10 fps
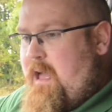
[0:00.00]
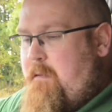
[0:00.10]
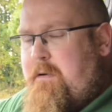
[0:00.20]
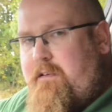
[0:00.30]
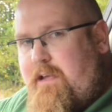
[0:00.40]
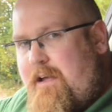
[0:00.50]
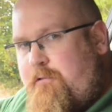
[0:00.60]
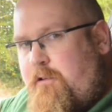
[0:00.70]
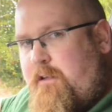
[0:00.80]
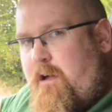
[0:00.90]
And because I haven't
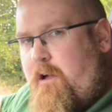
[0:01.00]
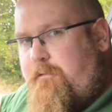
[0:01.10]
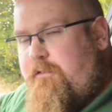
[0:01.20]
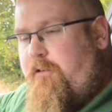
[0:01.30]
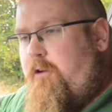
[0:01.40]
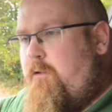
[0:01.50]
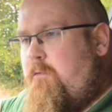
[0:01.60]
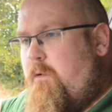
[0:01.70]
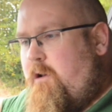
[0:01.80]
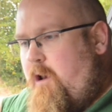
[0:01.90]
got the car for
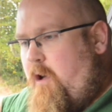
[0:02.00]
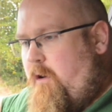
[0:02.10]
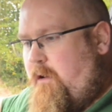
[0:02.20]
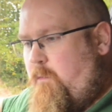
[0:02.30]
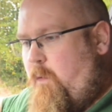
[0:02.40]
too long,